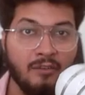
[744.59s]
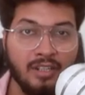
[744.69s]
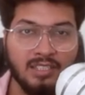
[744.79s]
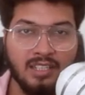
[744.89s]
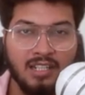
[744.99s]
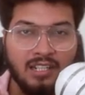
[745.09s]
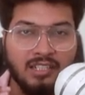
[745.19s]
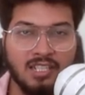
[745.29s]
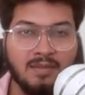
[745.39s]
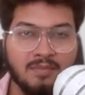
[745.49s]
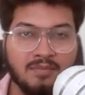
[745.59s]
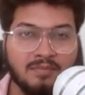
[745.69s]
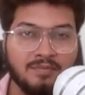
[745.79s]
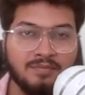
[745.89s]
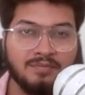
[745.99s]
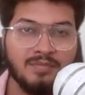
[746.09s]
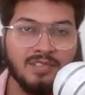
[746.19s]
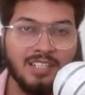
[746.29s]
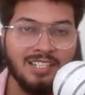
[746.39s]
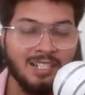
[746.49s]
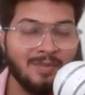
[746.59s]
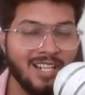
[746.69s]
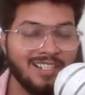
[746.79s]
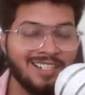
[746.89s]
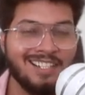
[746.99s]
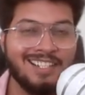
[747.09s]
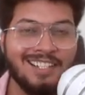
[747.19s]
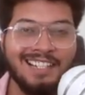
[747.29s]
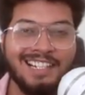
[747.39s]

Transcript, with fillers: with custom customization